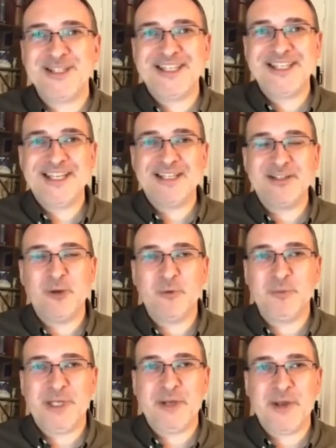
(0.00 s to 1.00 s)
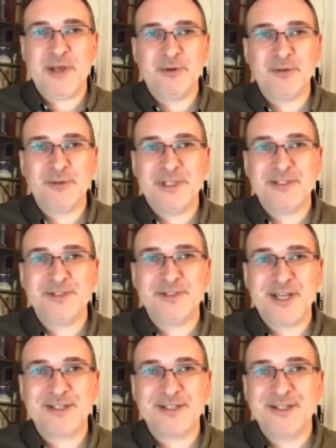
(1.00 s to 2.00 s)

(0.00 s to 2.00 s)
thinking that would be going on instead.